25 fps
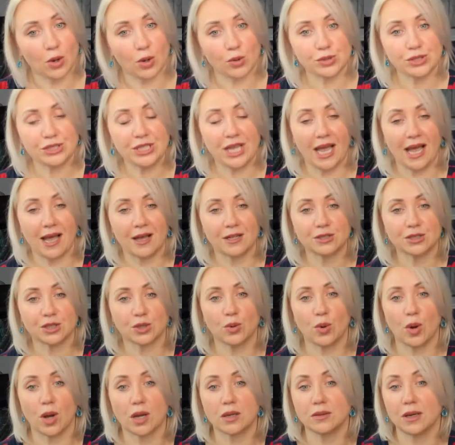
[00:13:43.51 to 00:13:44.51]
go down
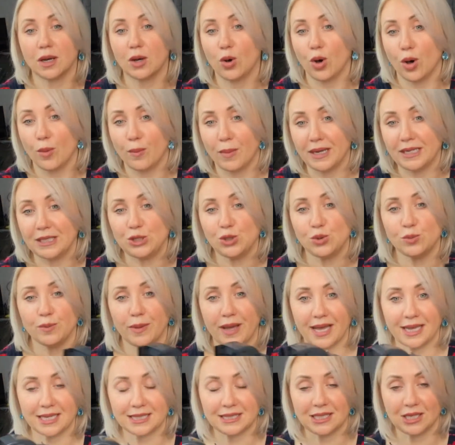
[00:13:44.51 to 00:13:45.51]
through Oklahoma and New
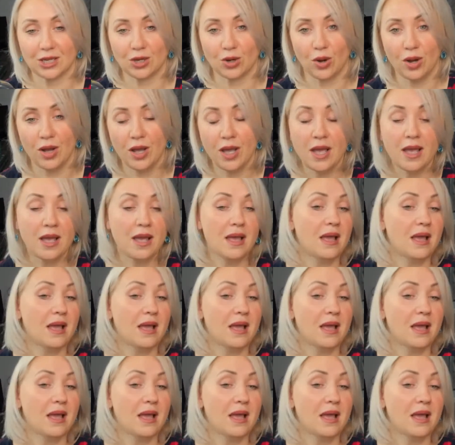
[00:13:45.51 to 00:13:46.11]
Mexico.